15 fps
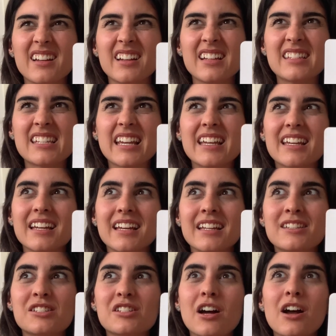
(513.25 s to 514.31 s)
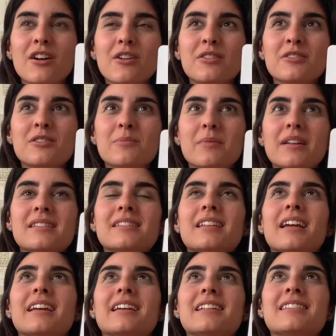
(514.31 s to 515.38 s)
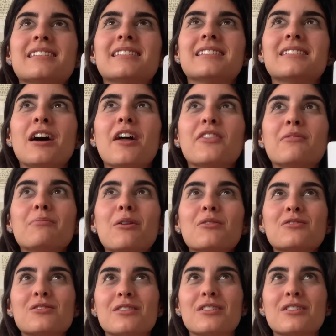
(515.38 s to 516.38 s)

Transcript: it's like it's not the most